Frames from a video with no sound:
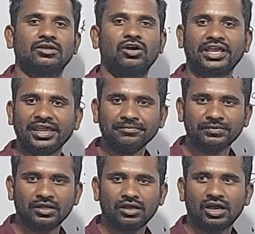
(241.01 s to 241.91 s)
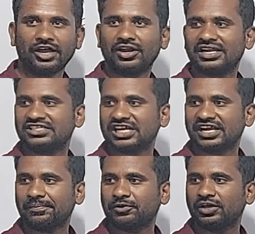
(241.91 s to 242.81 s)
Okay, are you
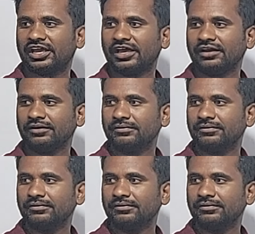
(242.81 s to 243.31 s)
understand up to here?